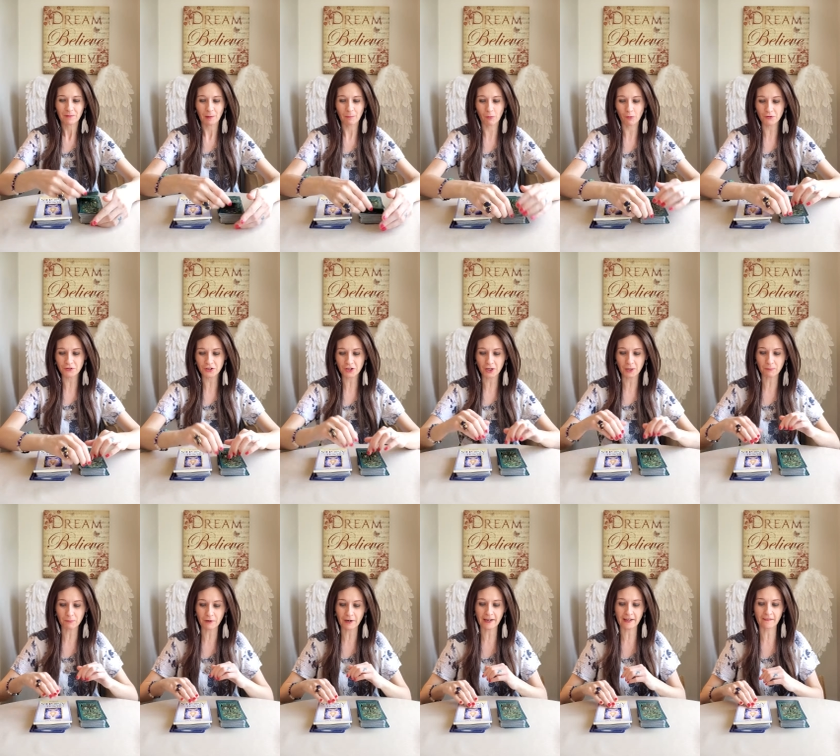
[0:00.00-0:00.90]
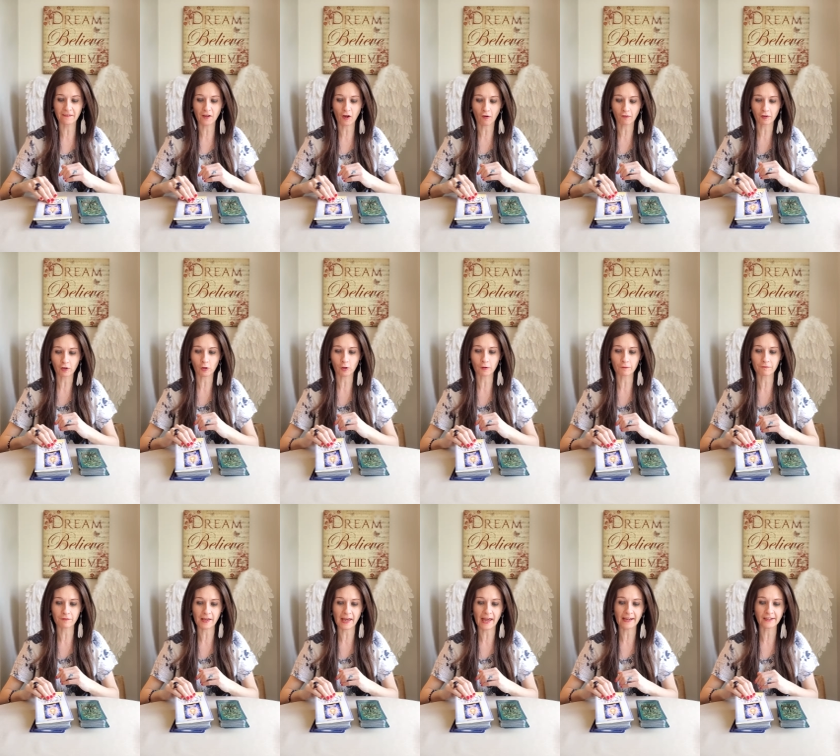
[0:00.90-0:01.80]
I'm also going to bring in the Oracle of
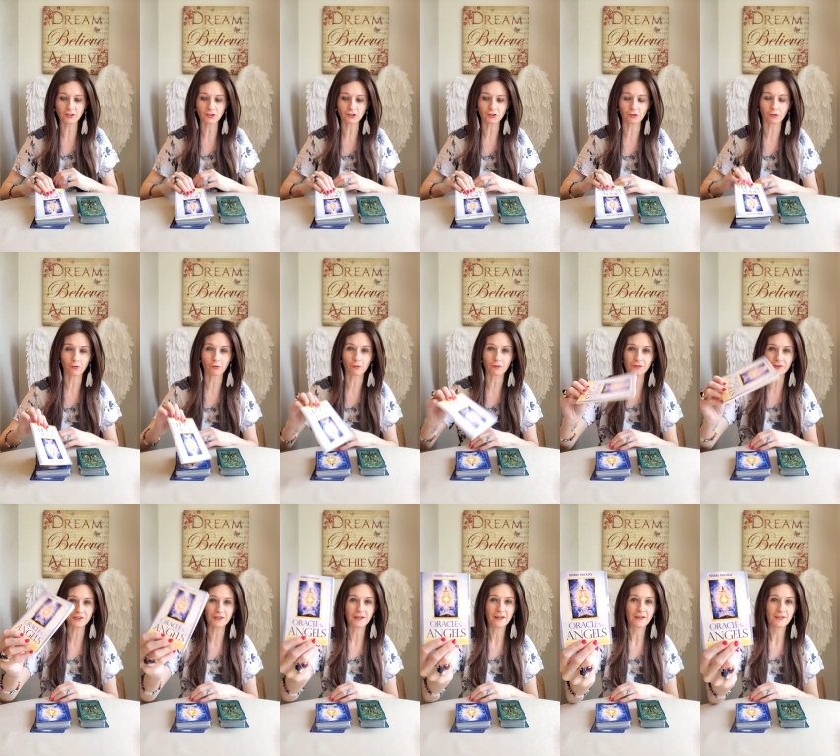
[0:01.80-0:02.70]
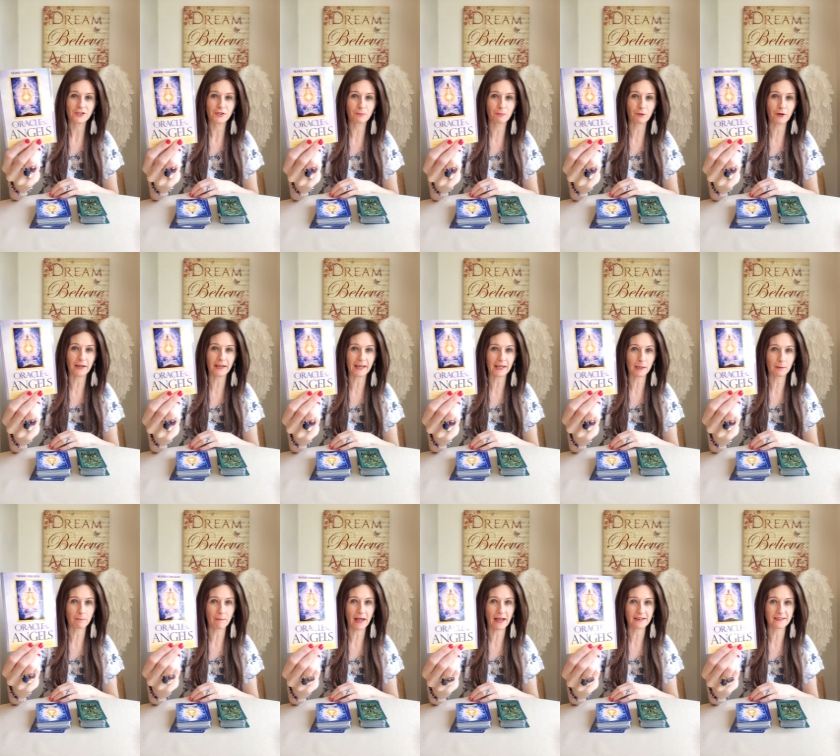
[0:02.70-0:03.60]
the Angels to bring in a
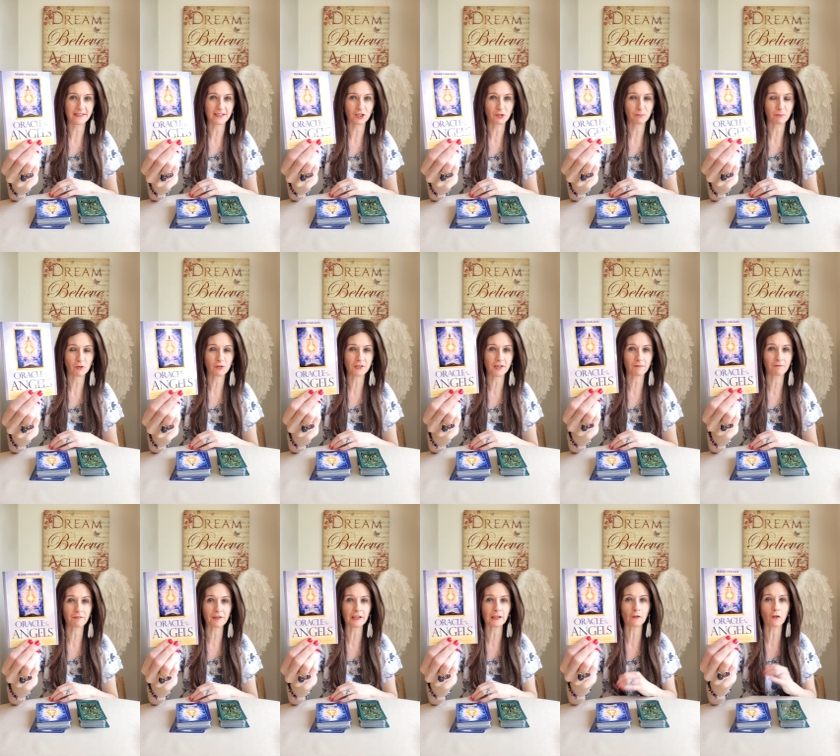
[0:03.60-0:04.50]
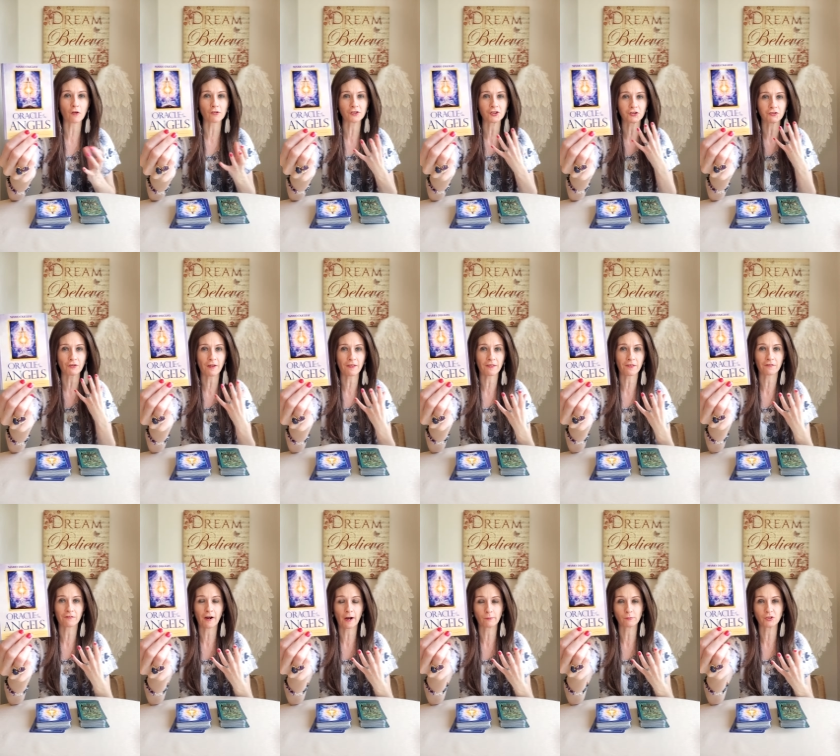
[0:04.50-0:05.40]
message because I feel a lot of strength
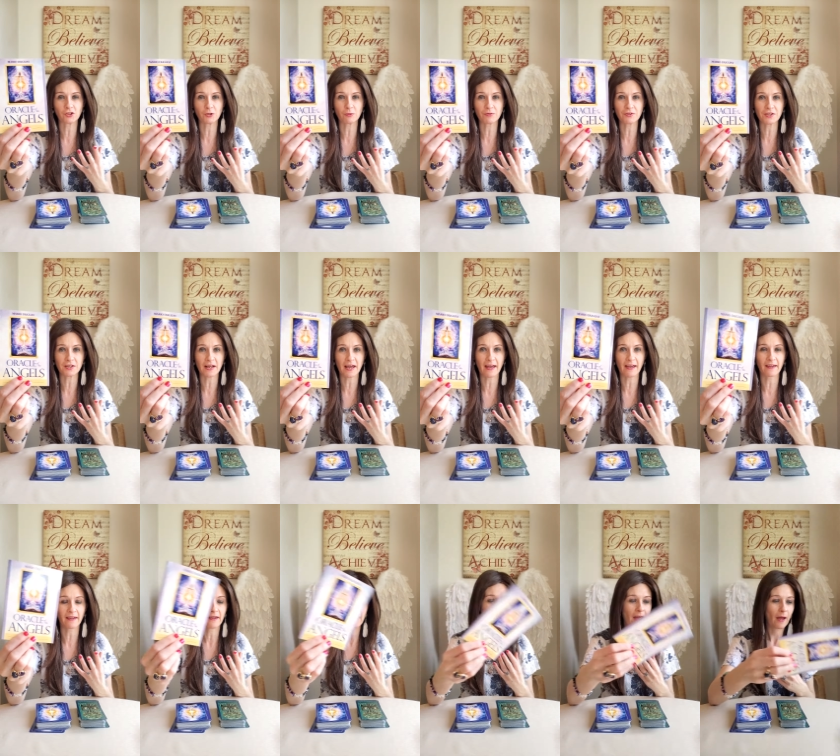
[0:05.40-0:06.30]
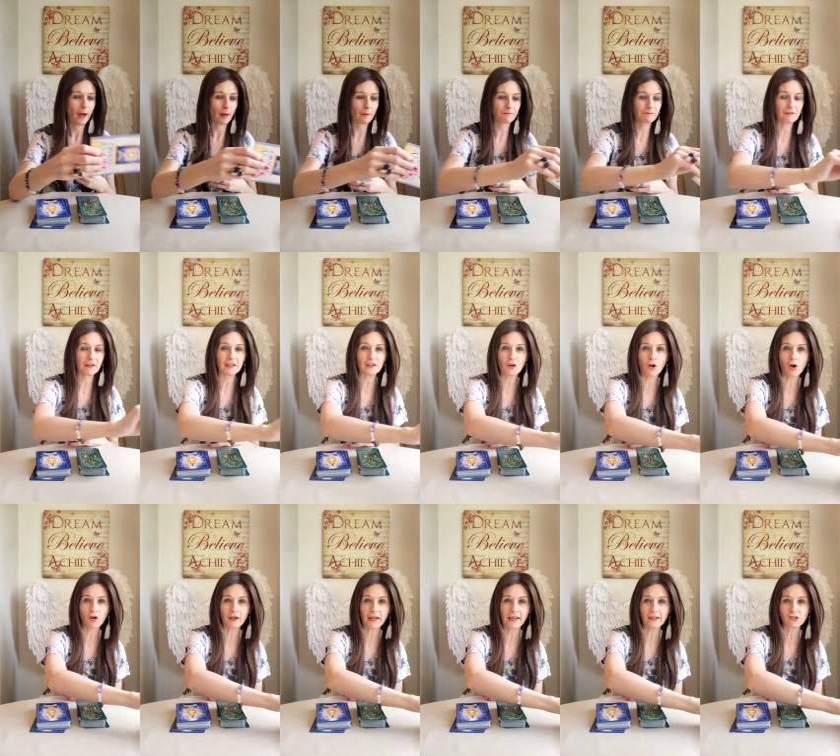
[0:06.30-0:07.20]
around you today. I'm feeling
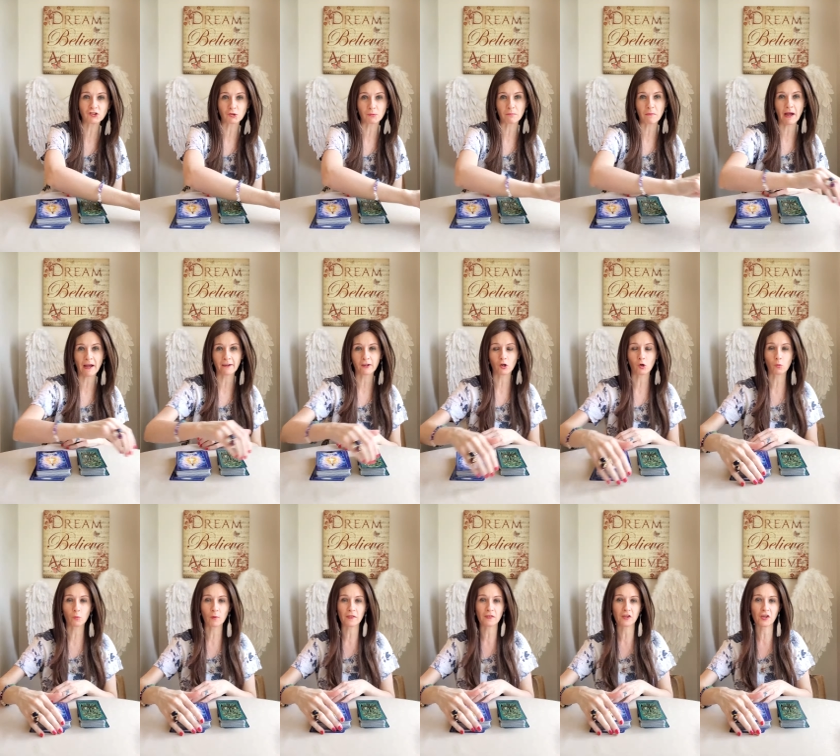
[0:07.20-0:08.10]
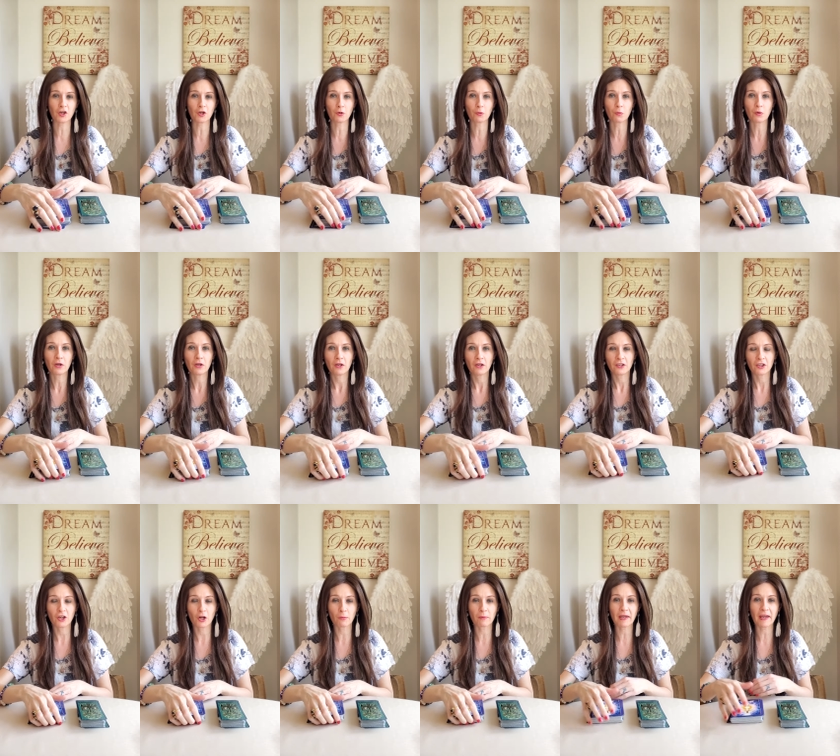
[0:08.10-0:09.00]
Archangel Michael with you, you
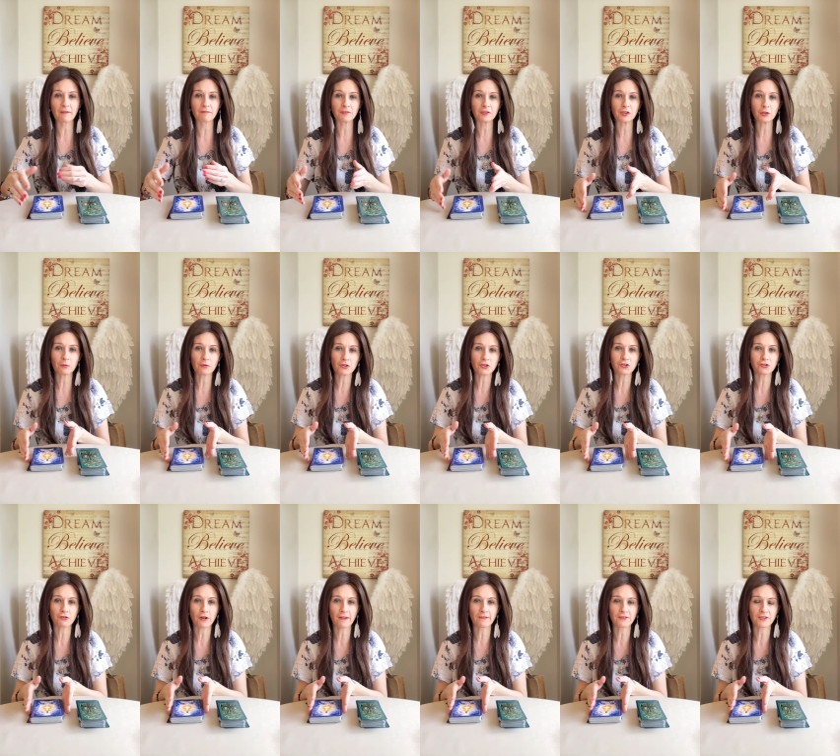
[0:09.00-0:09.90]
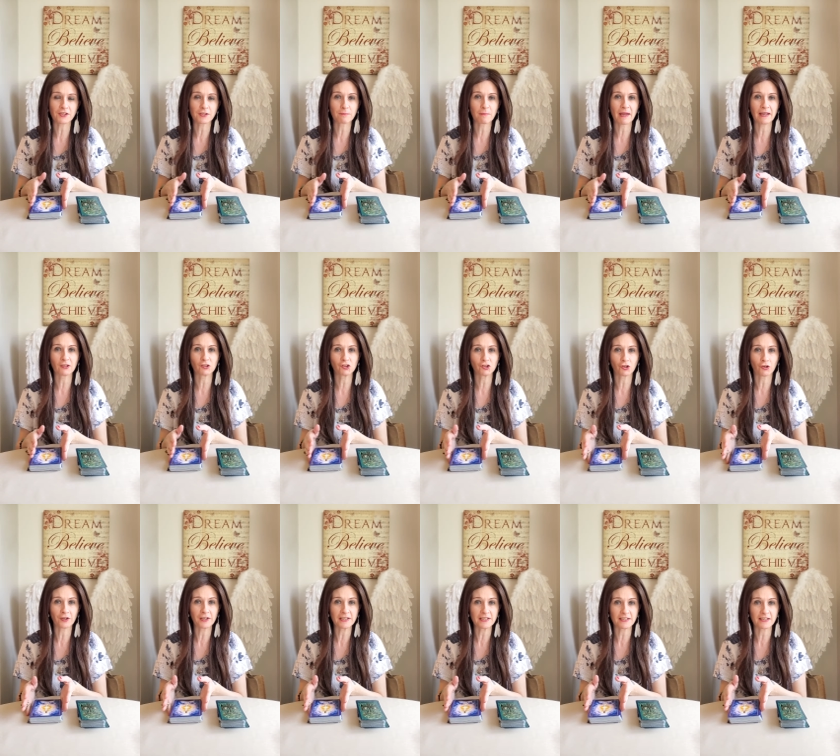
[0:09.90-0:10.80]
know, giving you the strength to make
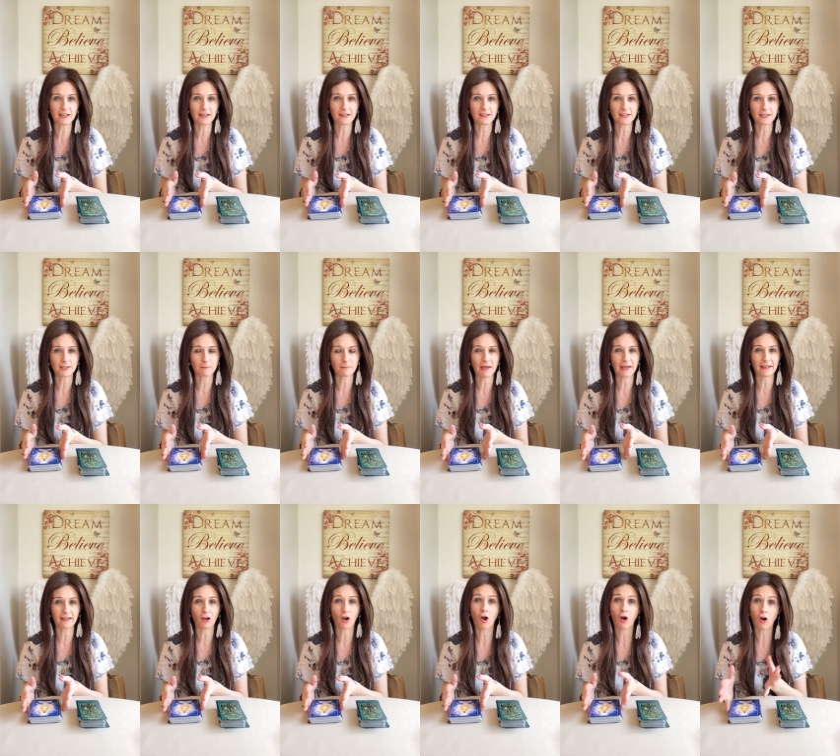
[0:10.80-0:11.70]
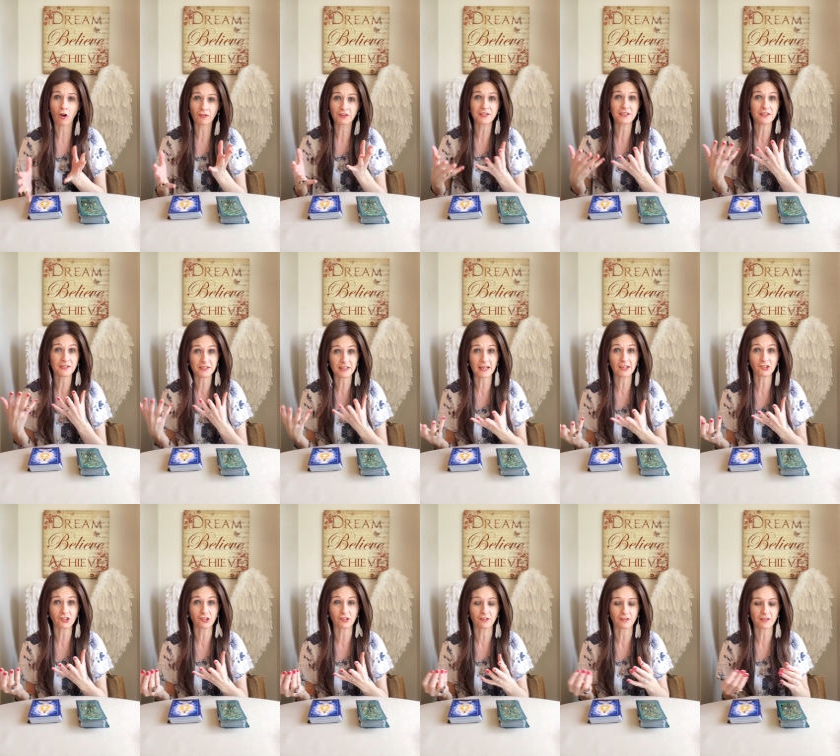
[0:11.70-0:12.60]
choices, to make hard
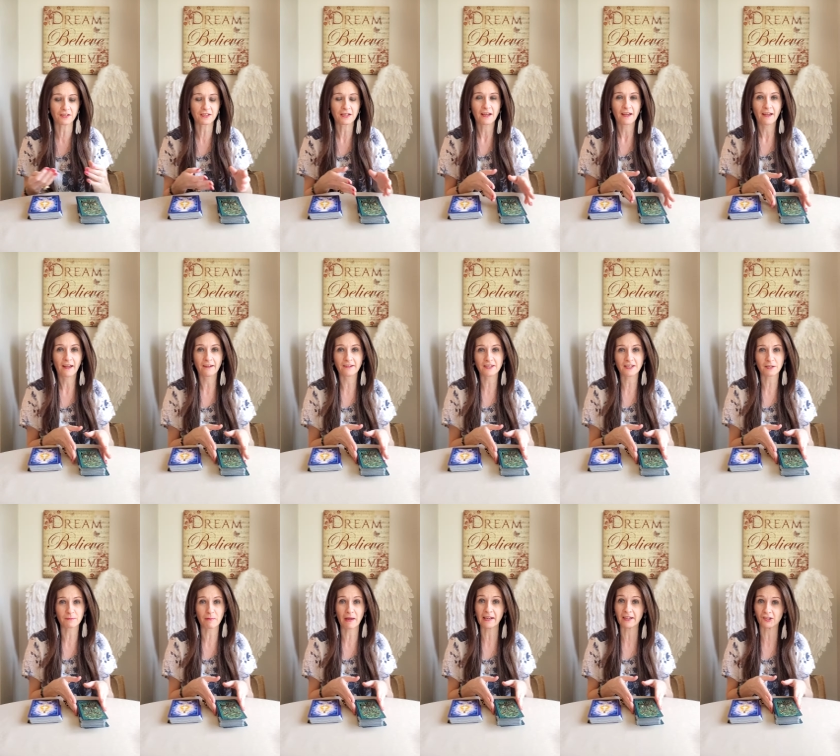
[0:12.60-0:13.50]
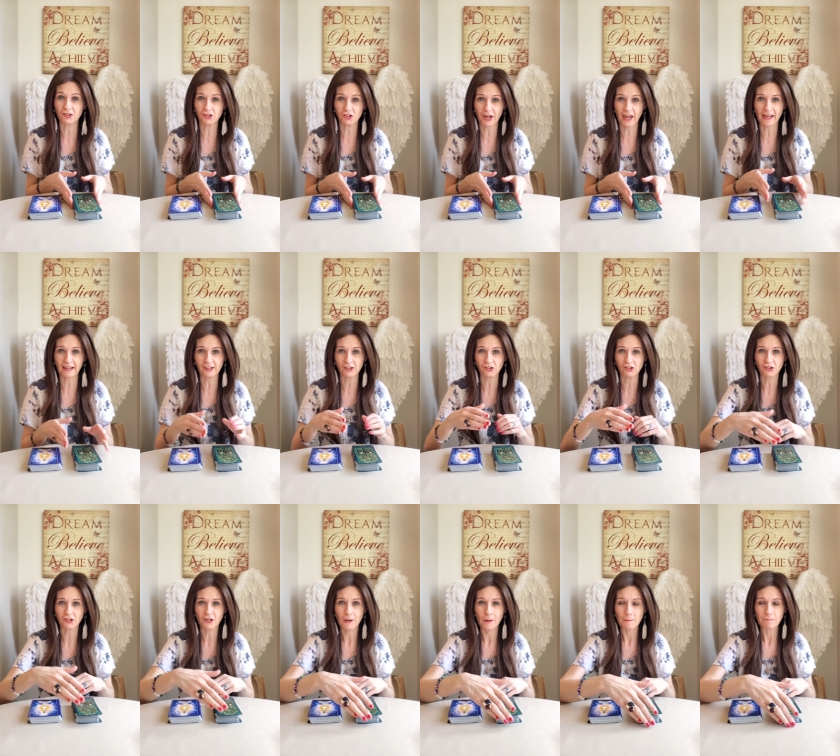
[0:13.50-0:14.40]
decisions, and to make
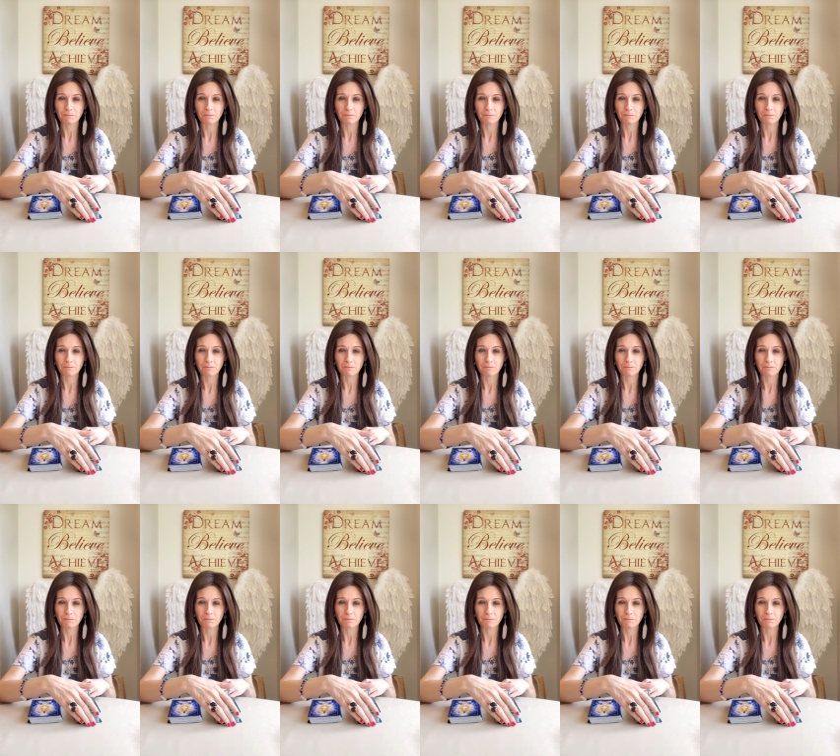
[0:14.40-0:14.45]
change.